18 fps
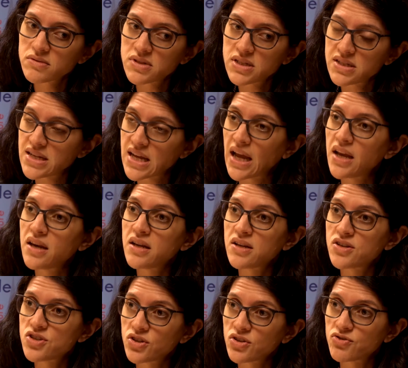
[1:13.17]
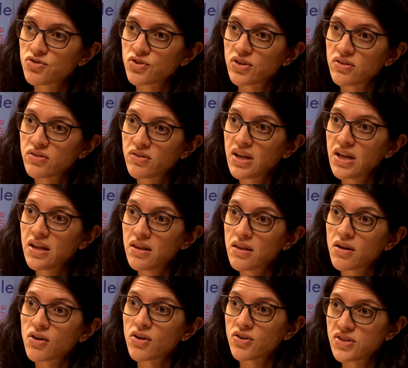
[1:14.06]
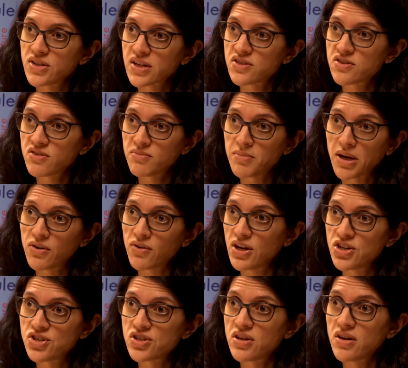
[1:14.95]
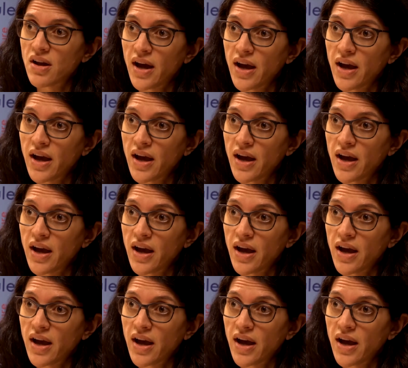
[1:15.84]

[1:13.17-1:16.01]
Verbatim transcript: detaining children in the context of migration,